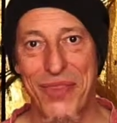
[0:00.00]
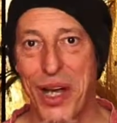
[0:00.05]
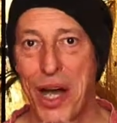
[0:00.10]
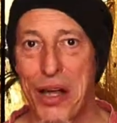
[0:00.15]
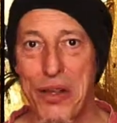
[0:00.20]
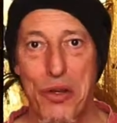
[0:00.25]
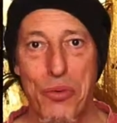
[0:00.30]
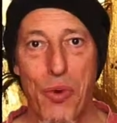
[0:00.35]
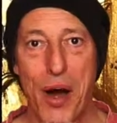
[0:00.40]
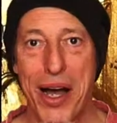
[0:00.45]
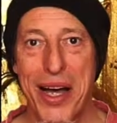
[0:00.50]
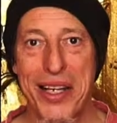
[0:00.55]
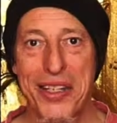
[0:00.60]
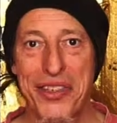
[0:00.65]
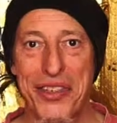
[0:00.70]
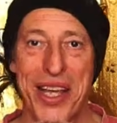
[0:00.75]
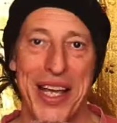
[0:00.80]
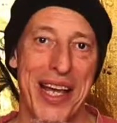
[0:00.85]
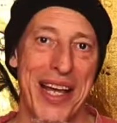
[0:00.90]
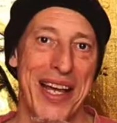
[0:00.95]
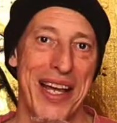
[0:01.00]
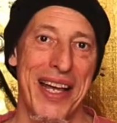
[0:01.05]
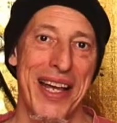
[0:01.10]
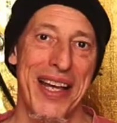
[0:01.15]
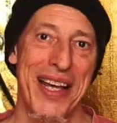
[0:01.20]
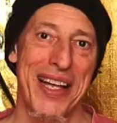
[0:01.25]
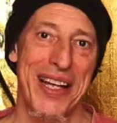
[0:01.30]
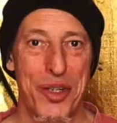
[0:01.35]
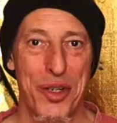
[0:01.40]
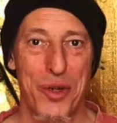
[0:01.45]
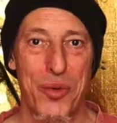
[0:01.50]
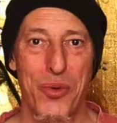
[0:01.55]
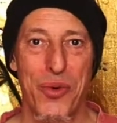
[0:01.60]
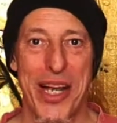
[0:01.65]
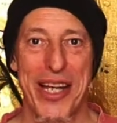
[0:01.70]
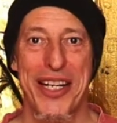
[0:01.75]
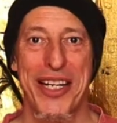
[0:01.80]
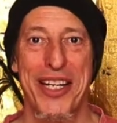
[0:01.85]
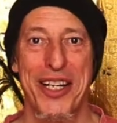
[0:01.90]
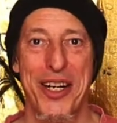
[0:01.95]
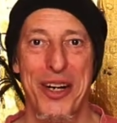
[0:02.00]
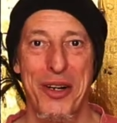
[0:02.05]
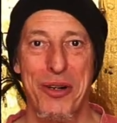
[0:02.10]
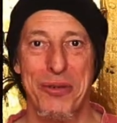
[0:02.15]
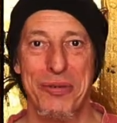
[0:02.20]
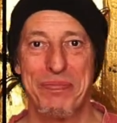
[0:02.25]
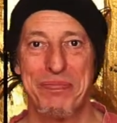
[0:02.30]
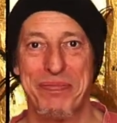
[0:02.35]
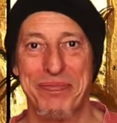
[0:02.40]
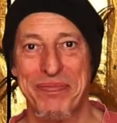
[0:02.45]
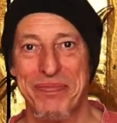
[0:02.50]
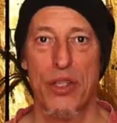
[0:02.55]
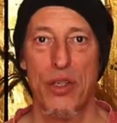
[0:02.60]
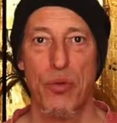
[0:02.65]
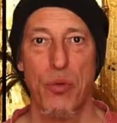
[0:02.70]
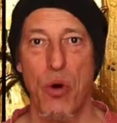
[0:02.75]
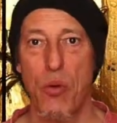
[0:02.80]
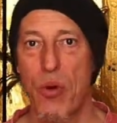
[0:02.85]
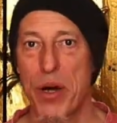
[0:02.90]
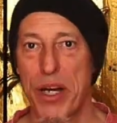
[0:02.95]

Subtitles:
Otherwise, you're ready to go. You won't